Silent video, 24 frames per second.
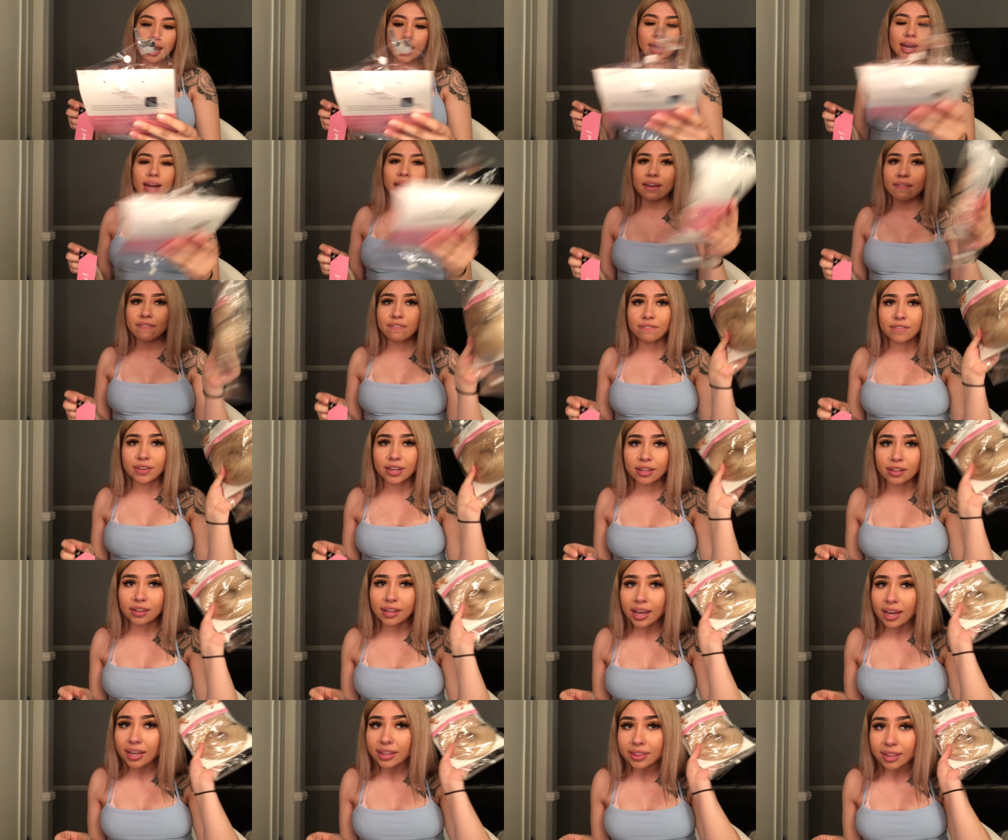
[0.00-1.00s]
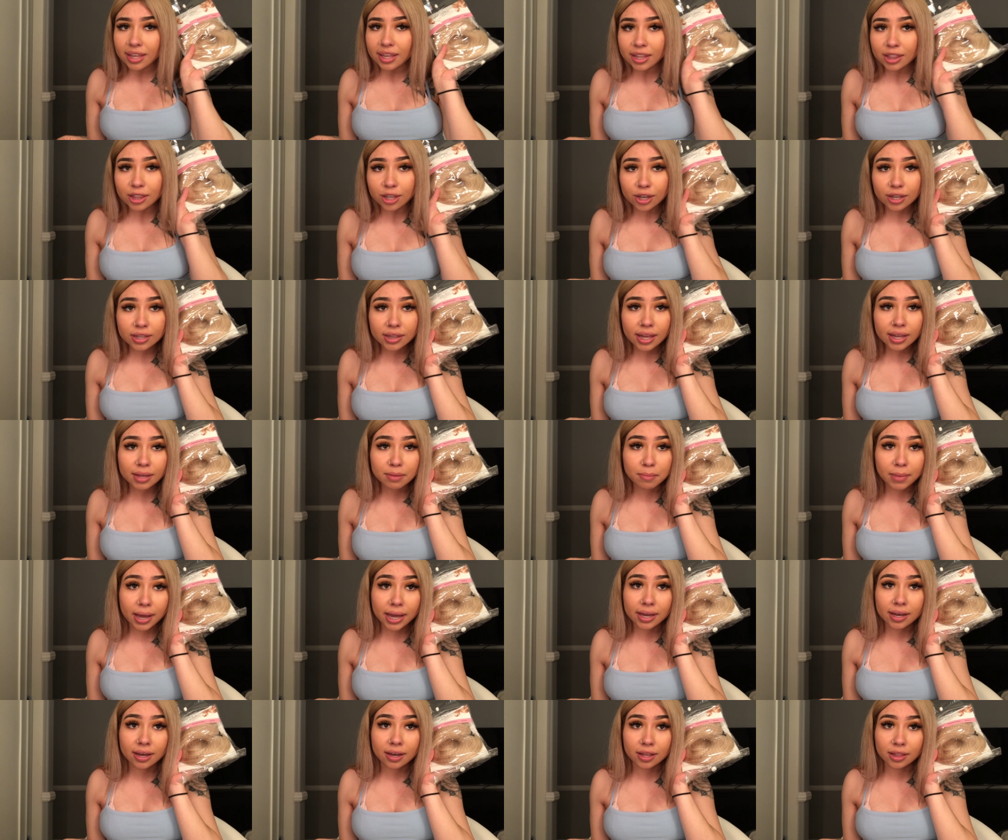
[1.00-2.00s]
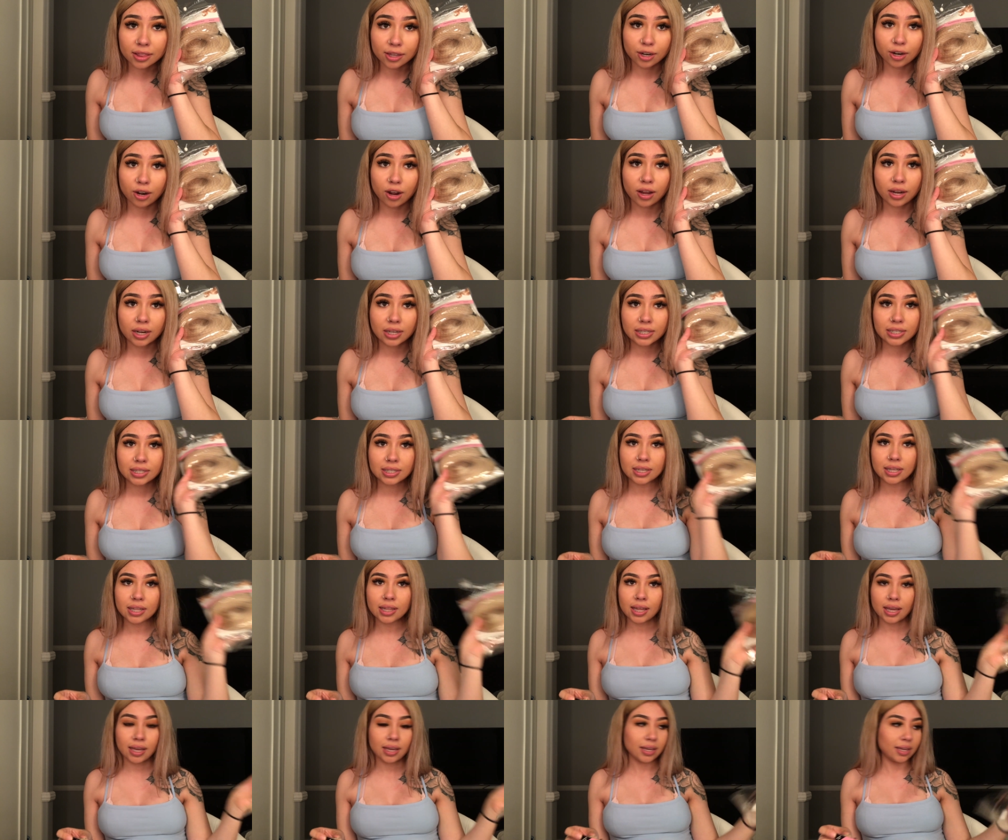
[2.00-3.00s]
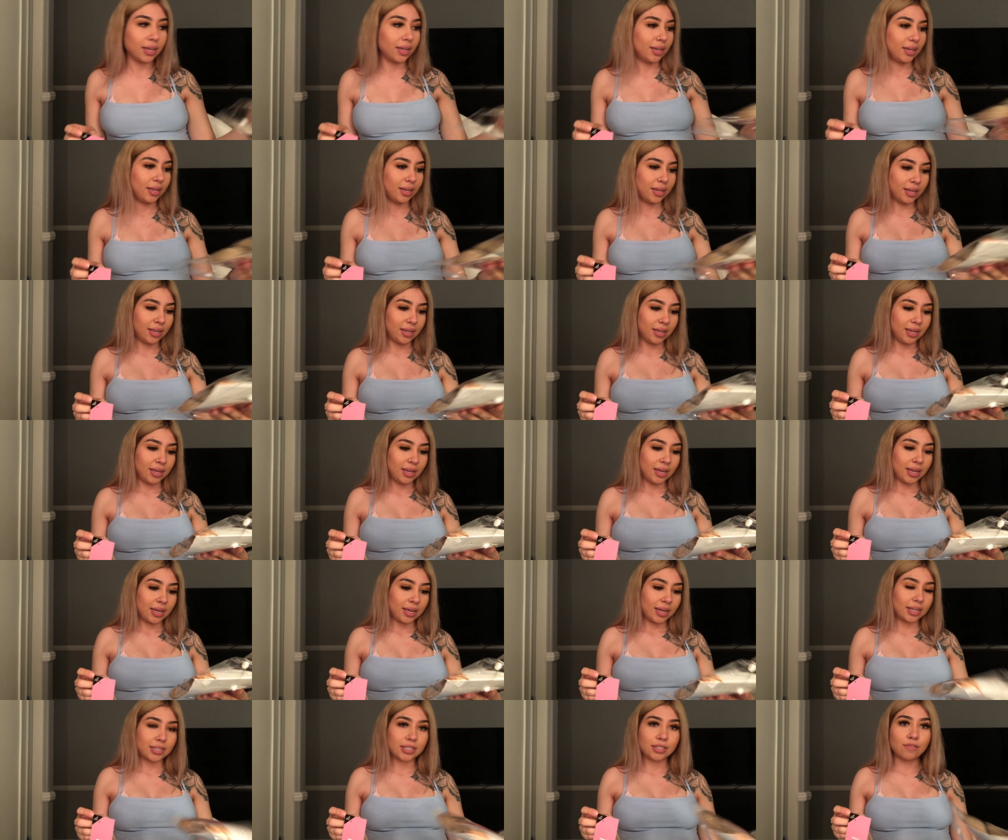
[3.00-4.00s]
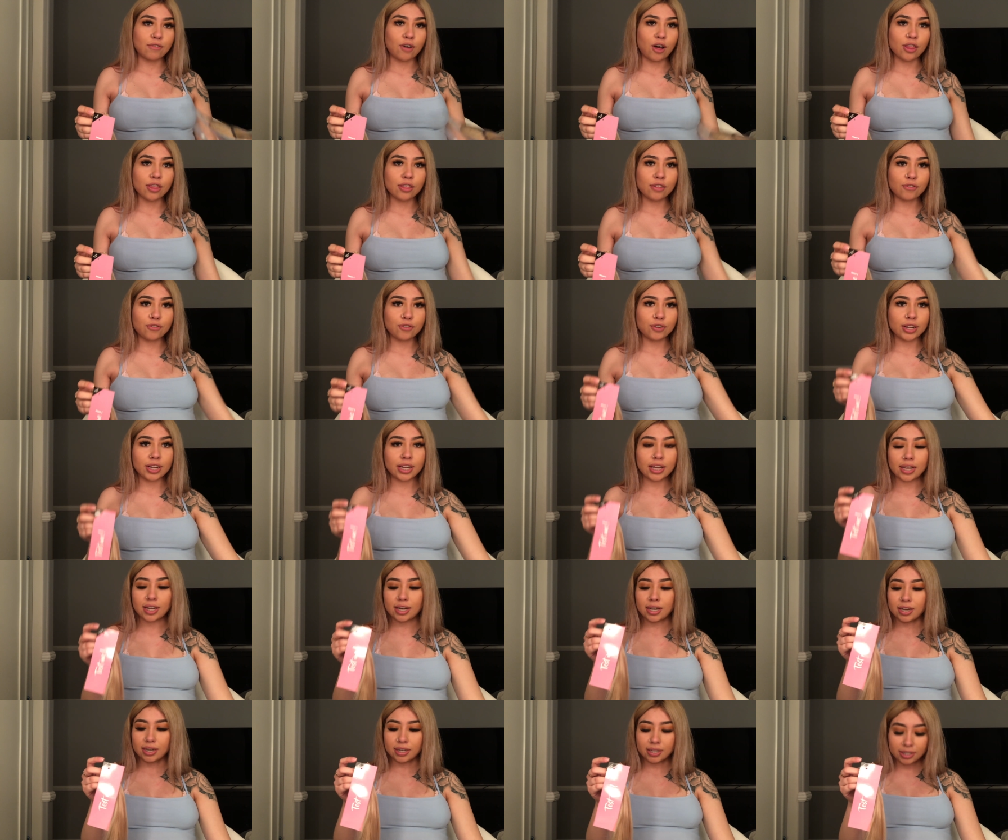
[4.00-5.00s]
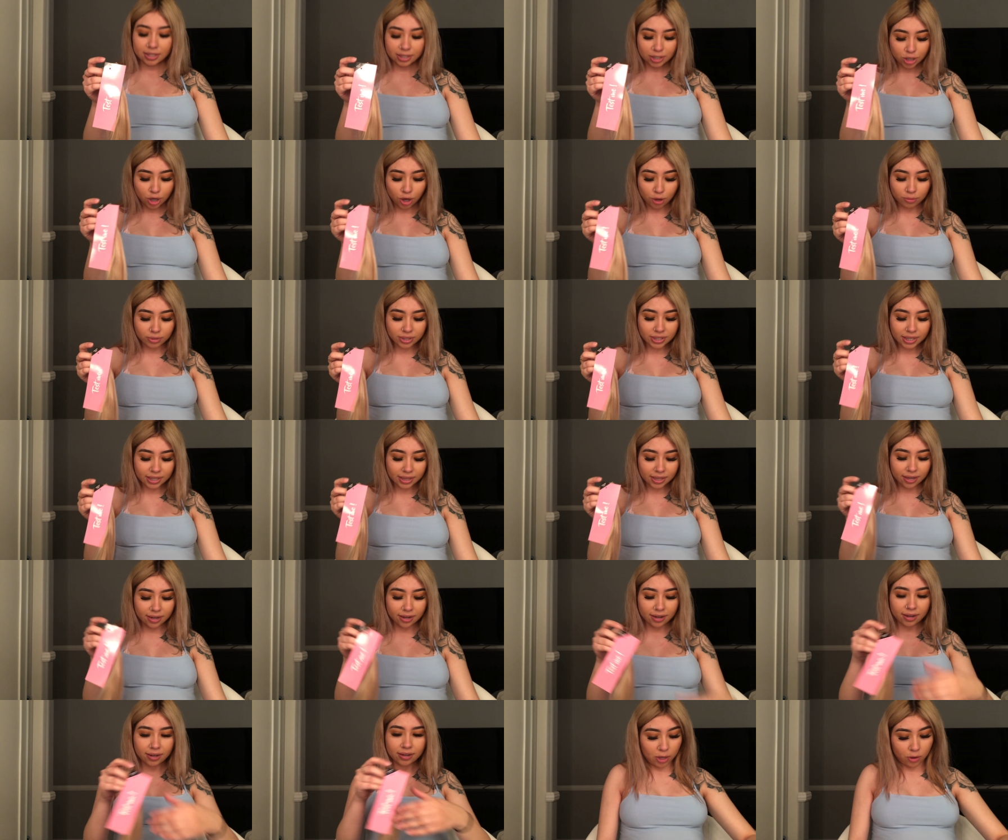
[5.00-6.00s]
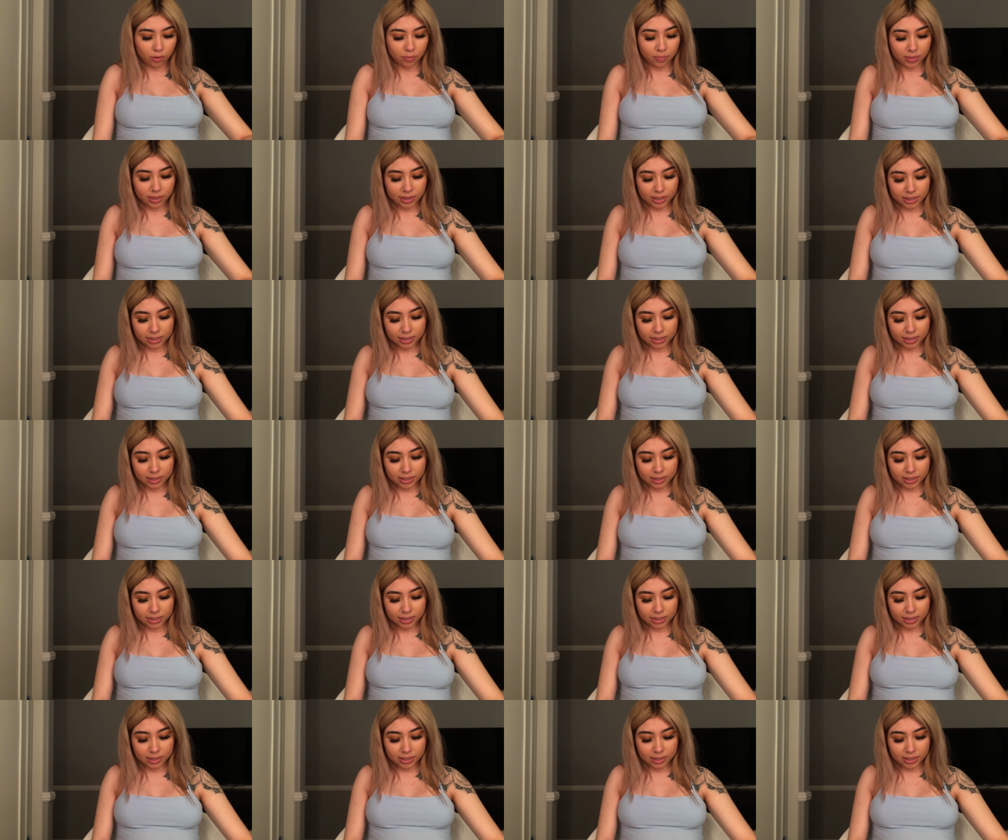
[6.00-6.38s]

And I feel like they look like my color, honestly, like, because of all the freaking tones in there. Open